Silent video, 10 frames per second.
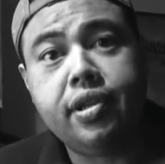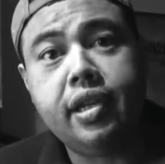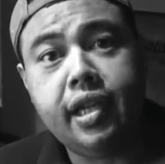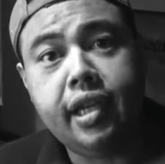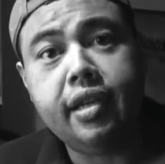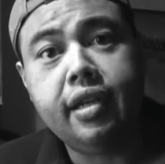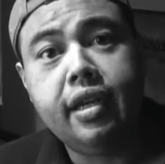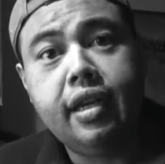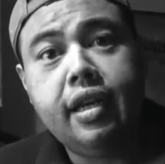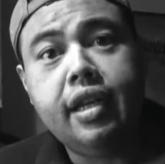You need
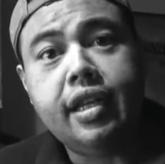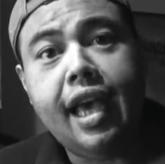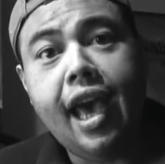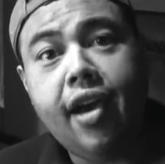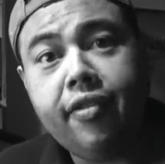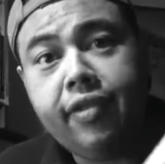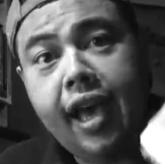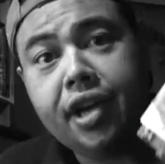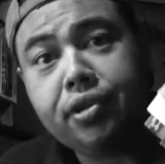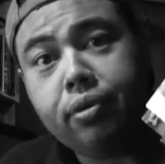to have
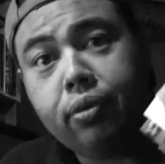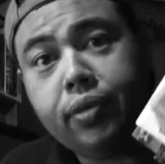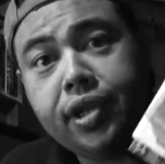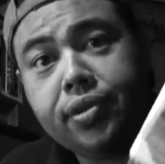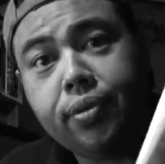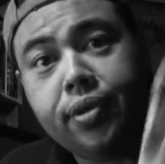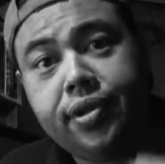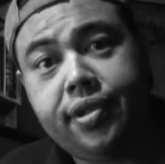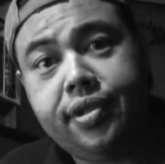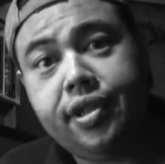actual
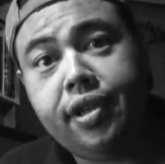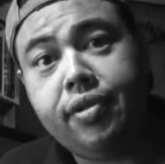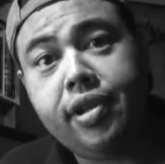resources, you know.